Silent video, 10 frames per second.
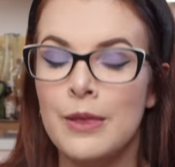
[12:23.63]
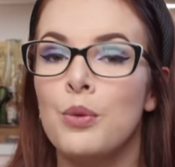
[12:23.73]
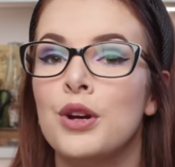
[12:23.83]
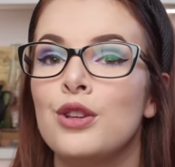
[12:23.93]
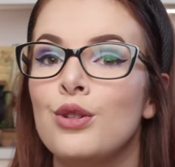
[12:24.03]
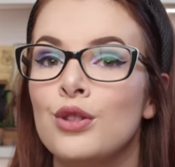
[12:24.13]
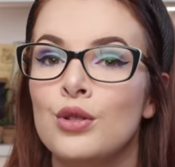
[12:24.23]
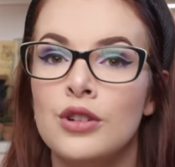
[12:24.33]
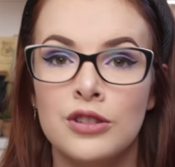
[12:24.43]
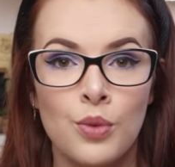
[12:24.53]
What are your
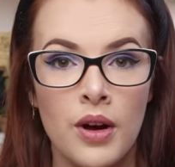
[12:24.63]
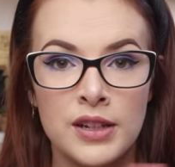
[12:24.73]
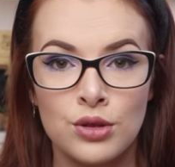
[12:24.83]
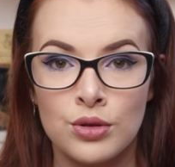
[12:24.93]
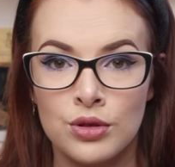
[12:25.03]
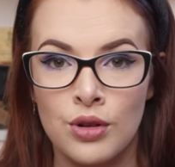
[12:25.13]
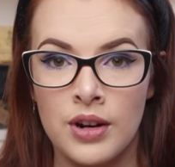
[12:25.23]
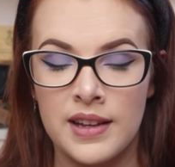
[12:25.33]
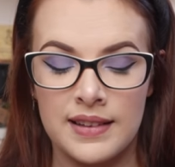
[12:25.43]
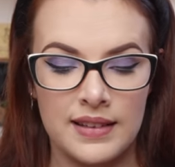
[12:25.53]
thoughts? What is your
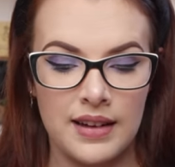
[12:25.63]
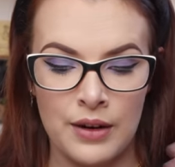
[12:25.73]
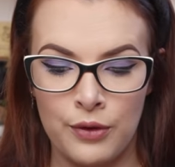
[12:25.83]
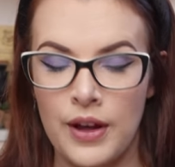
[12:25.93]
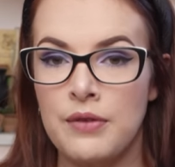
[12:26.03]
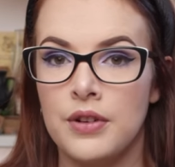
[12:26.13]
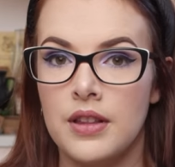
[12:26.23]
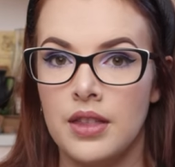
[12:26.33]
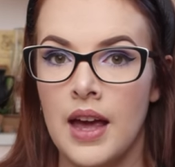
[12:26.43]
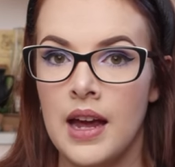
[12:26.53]
strongest and
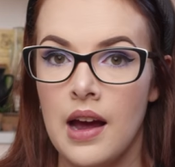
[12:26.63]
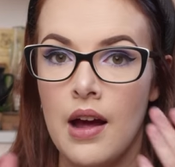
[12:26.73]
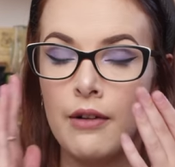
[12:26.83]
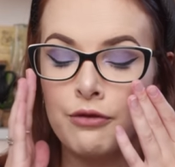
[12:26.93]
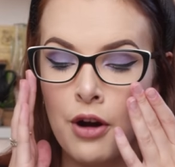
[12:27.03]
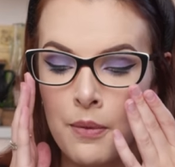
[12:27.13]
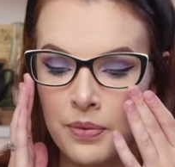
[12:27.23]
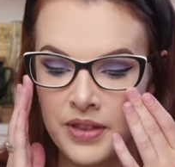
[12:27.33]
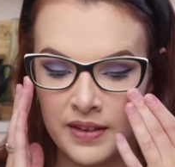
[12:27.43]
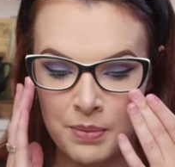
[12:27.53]
favorite thing
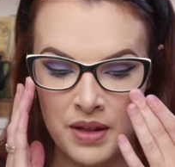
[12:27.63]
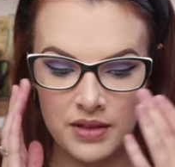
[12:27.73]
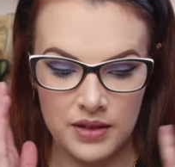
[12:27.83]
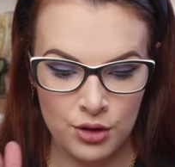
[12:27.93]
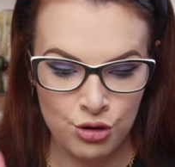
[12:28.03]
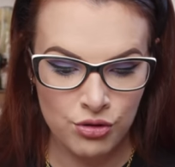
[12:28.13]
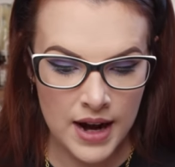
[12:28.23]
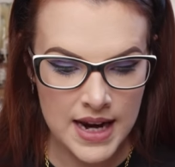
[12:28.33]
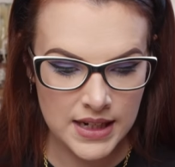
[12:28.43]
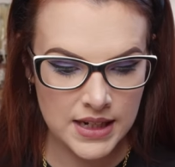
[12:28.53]
from this month's
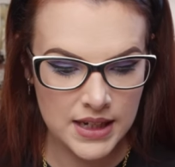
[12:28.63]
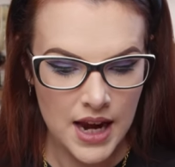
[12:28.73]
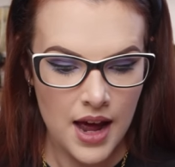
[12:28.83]
crate?